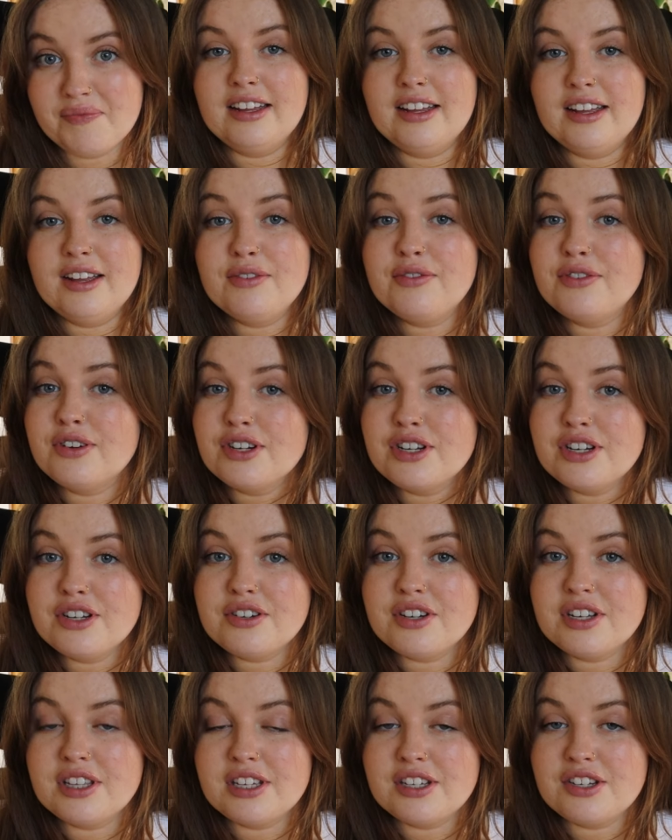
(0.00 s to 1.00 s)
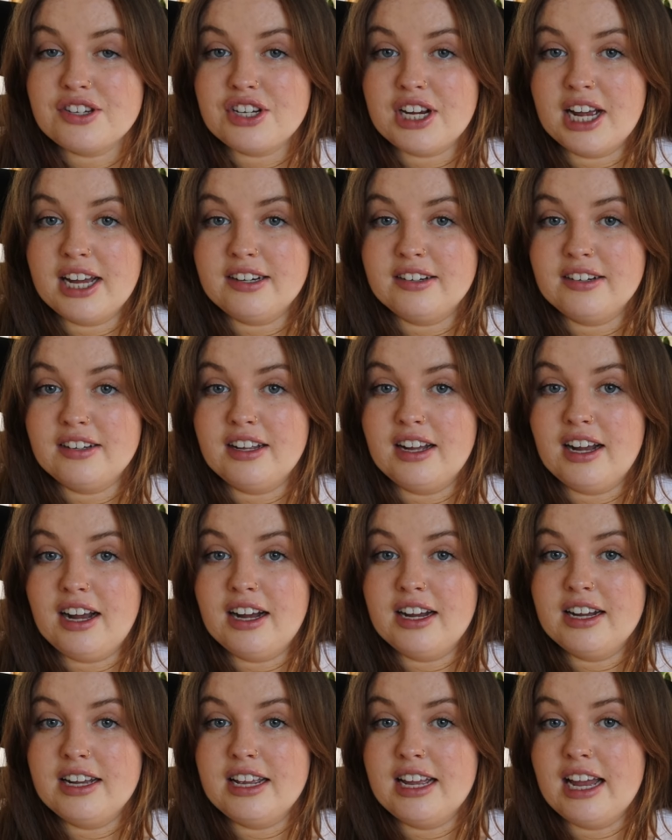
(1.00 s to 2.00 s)
If you're new to this channel,
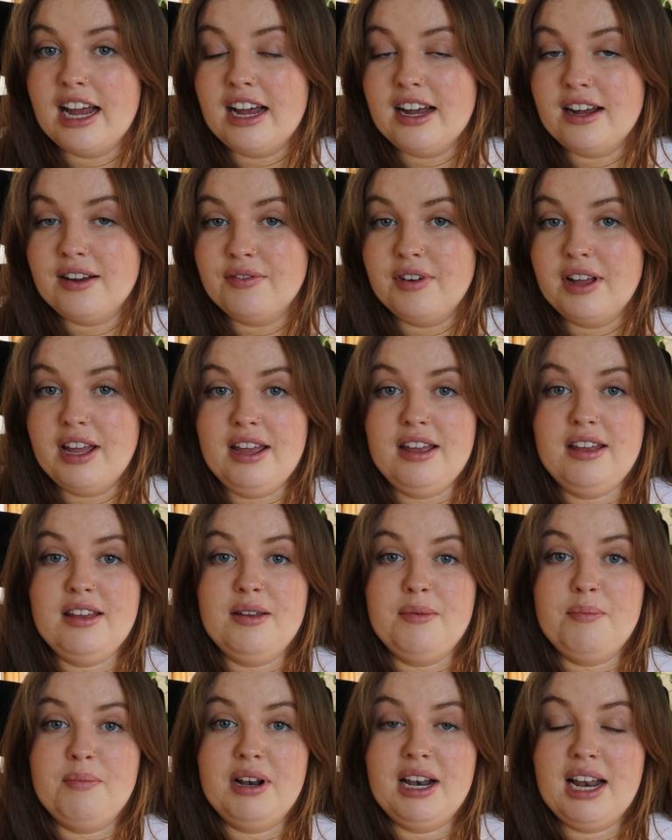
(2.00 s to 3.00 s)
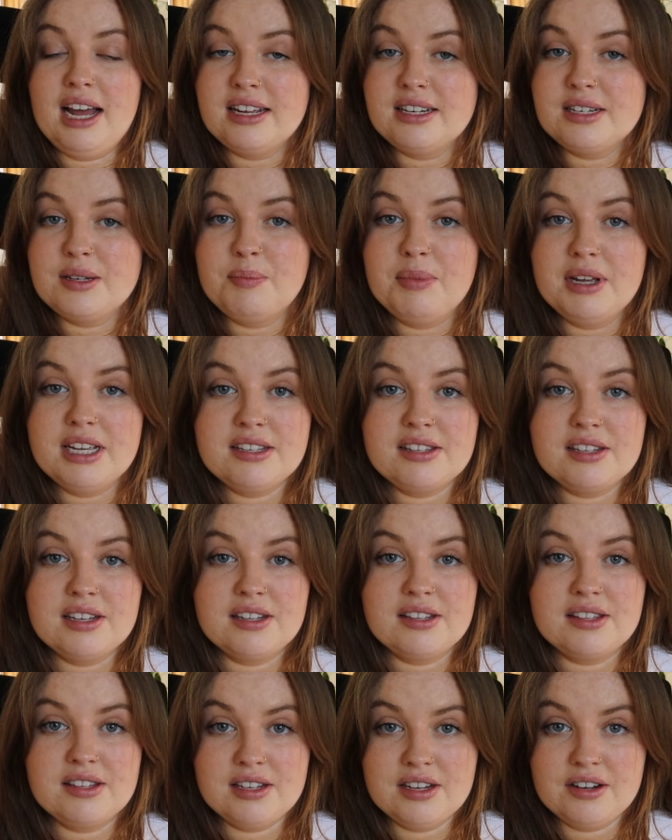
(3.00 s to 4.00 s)
I have a plant
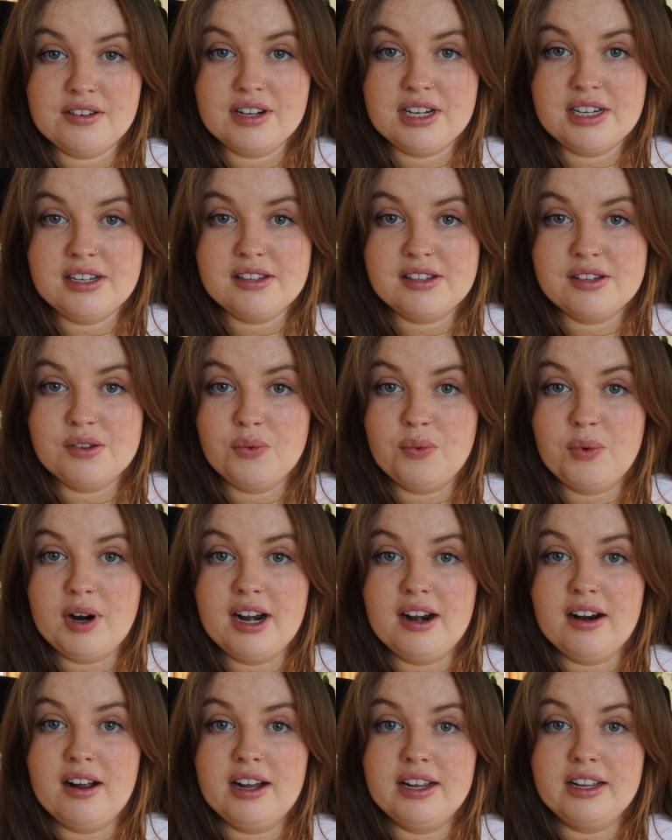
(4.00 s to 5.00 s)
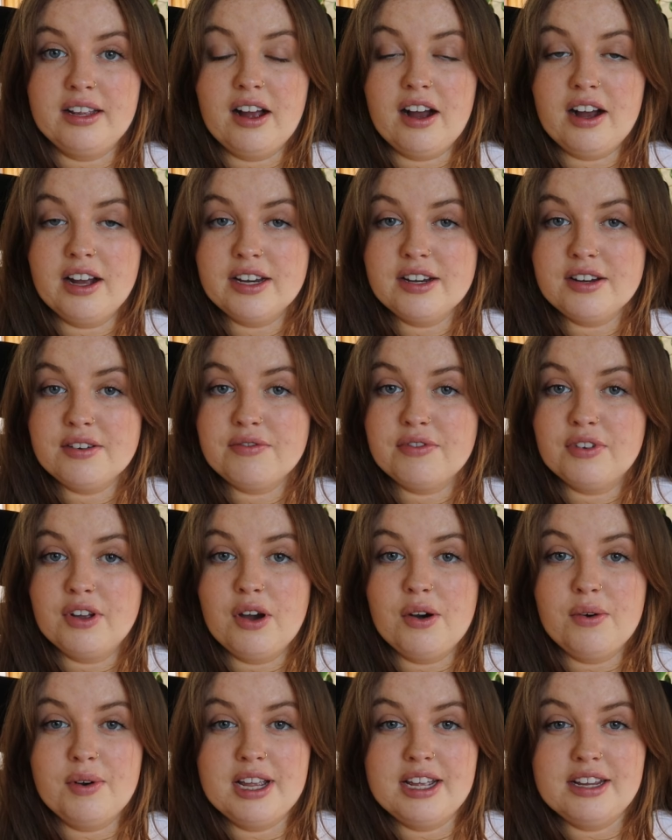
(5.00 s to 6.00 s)
basics series where I kind of
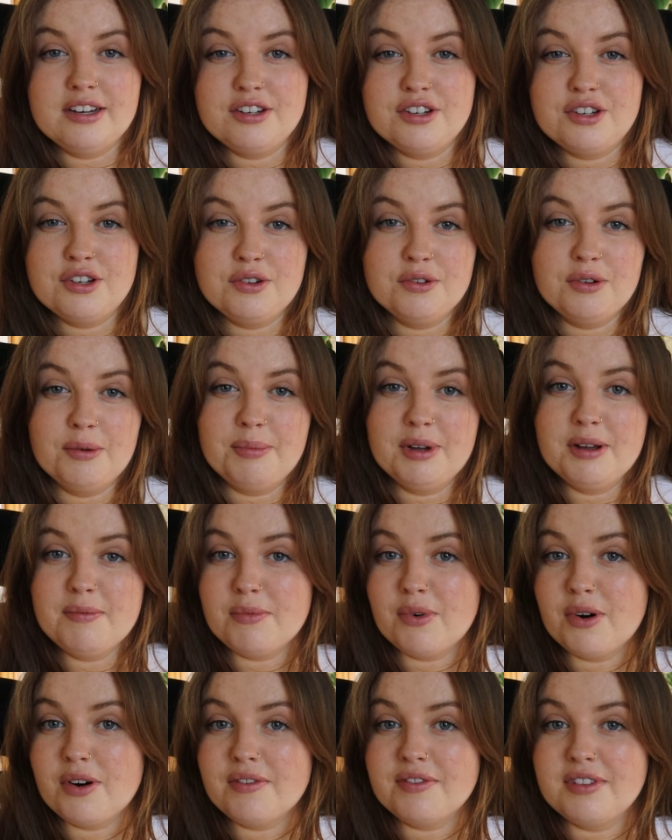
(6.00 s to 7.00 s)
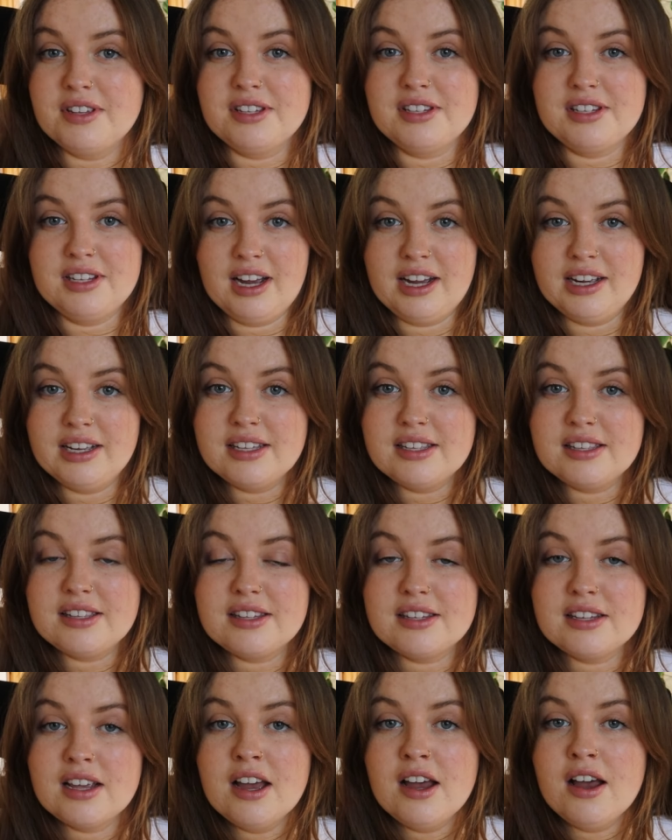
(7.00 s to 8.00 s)
go into a bit more of the
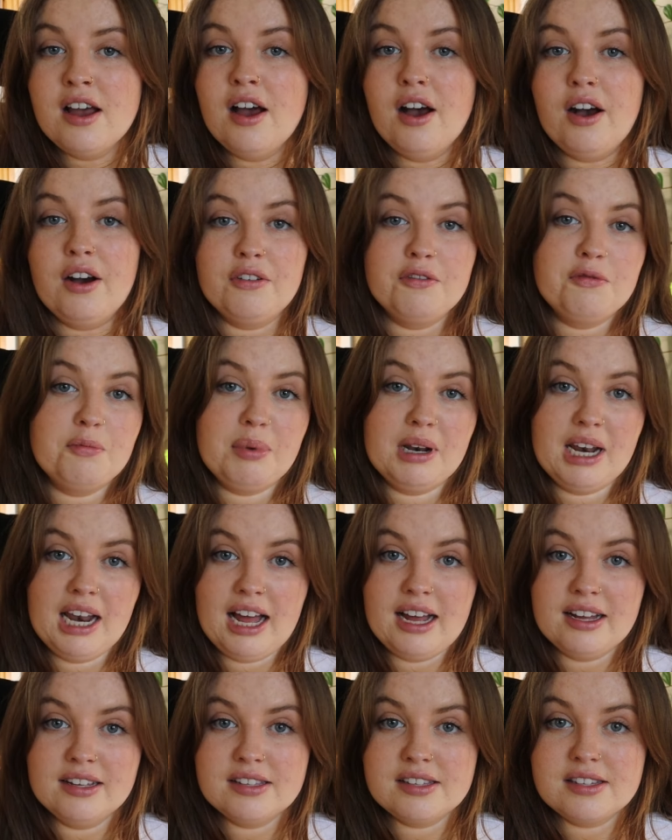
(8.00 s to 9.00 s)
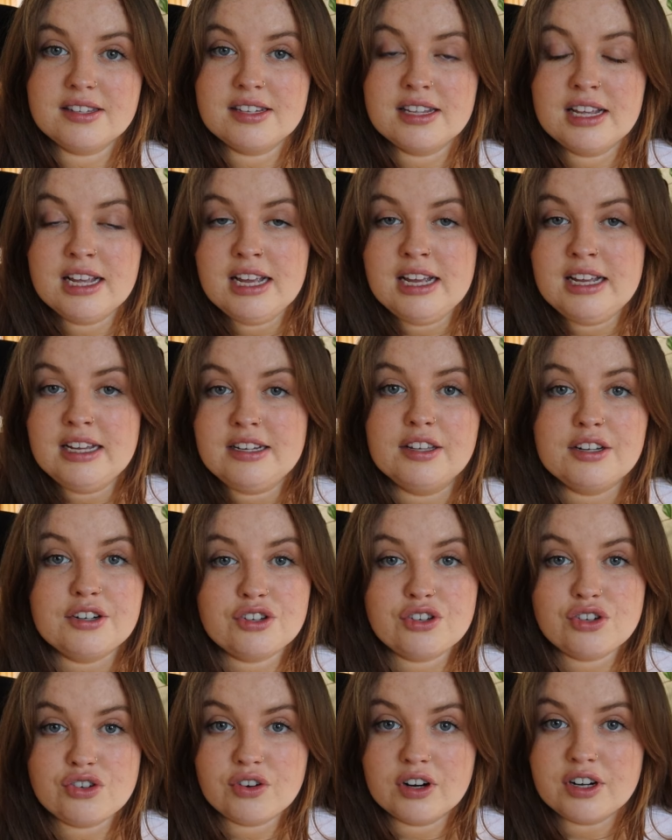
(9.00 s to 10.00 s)
science of plants, their
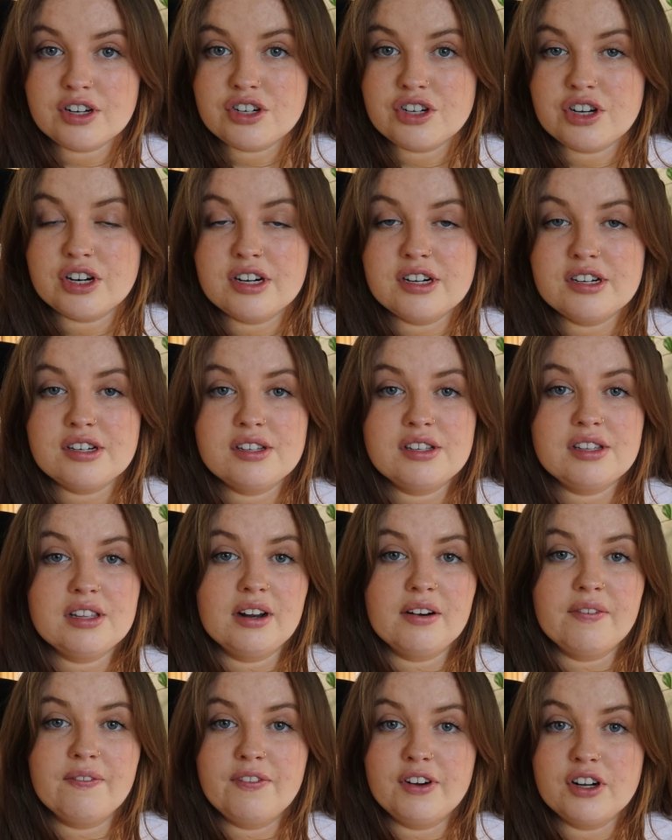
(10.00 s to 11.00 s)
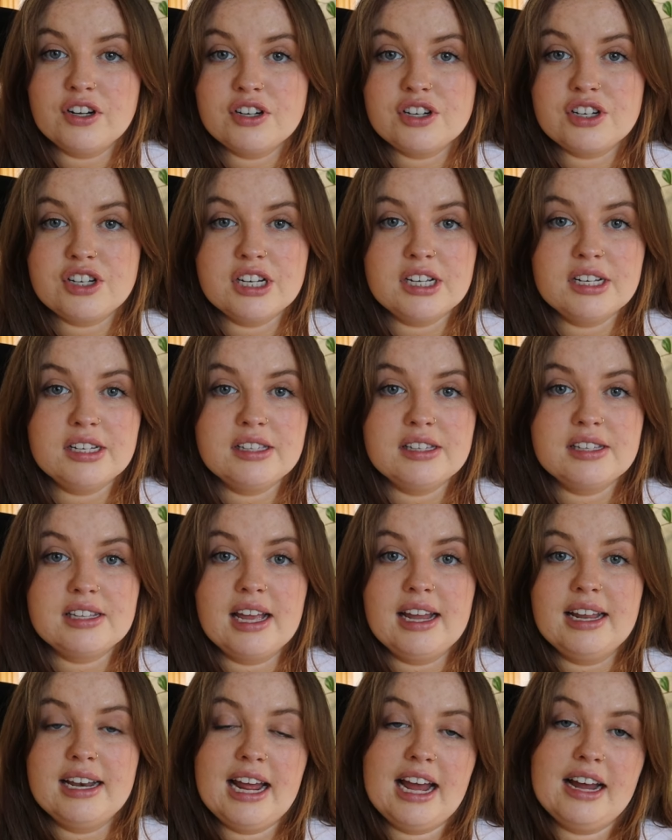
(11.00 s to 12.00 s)
structures, their functions,
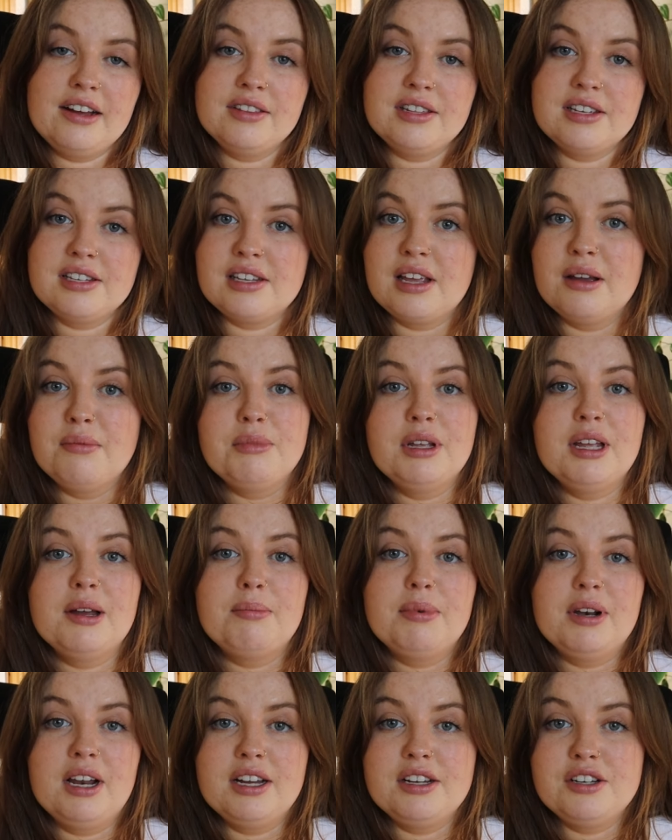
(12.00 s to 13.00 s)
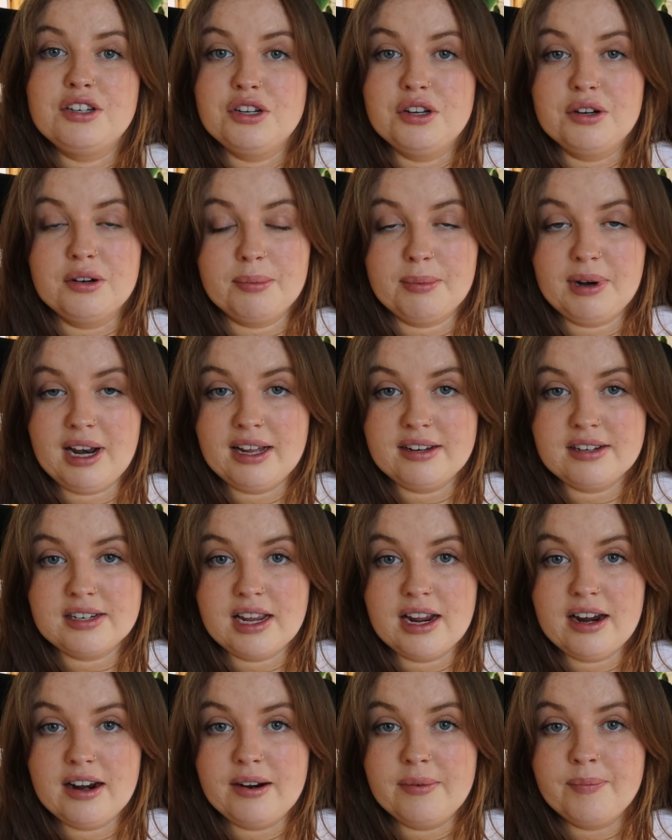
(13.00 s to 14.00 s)
and how this can be applied to your plant
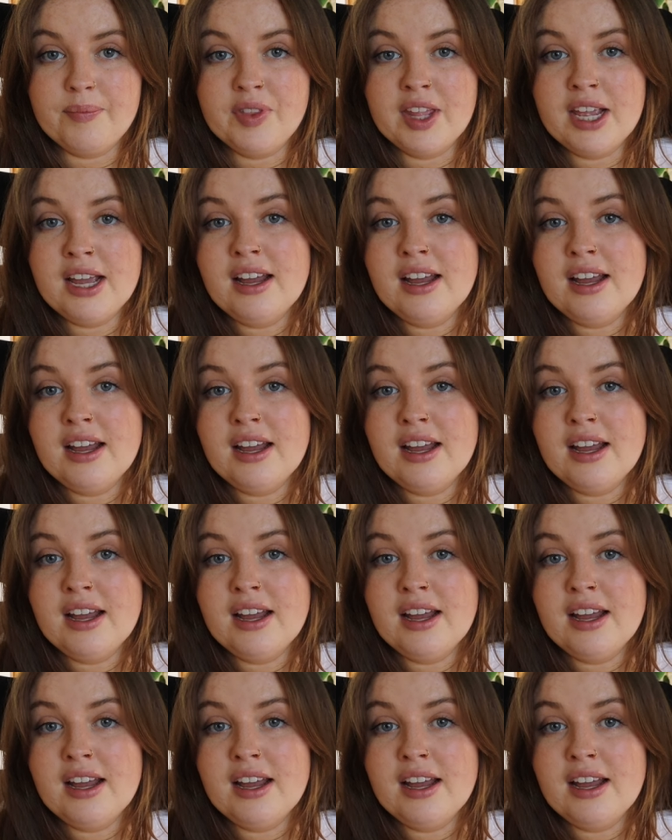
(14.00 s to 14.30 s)
care.